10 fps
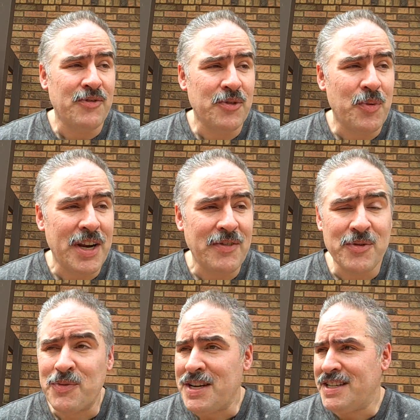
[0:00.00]
for
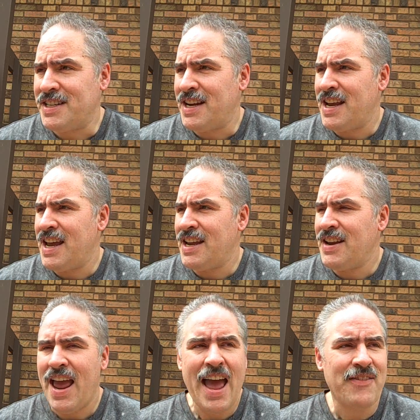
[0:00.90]
whatever reason I
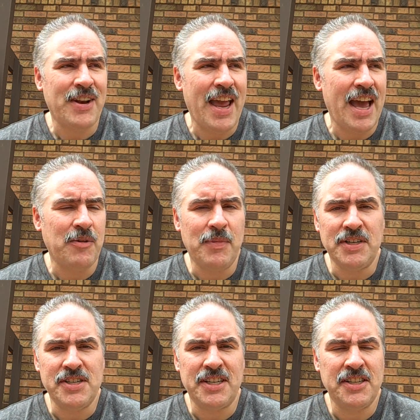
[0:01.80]
haven't had
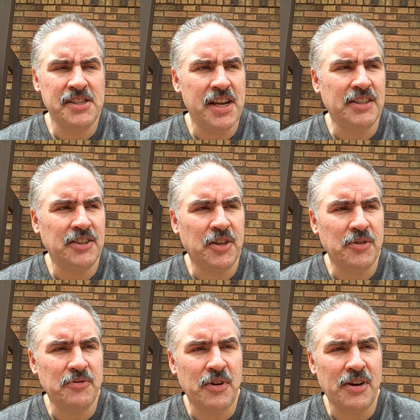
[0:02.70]
much success
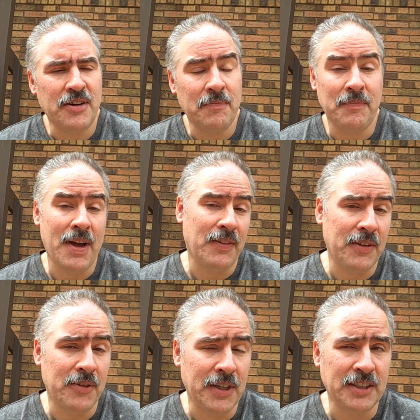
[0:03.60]
so far. Not
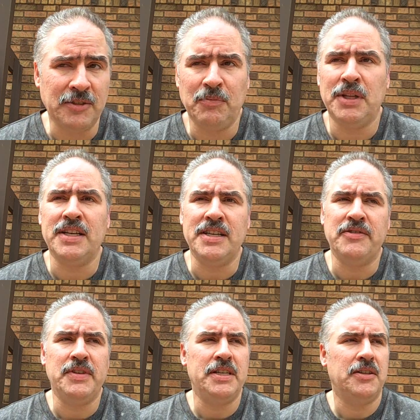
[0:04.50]
that there isn't plenty
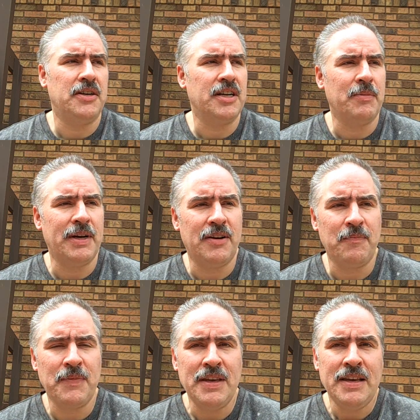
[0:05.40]
to vlog about.
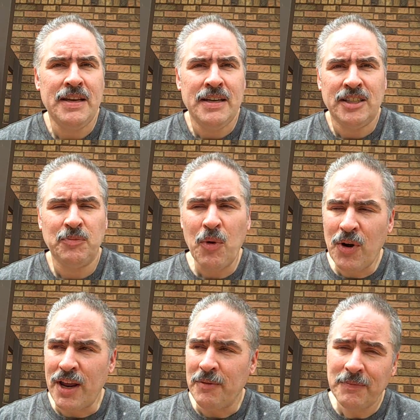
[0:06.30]
This
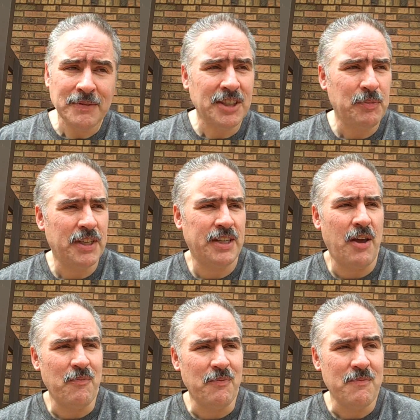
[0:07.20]
morning, just because
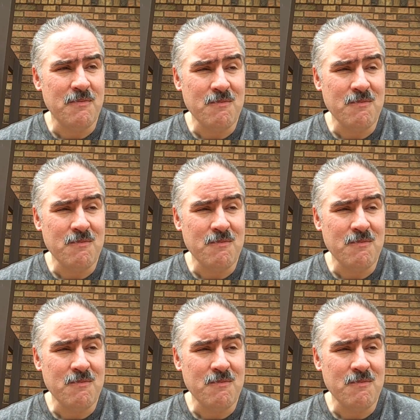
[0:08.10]
I'm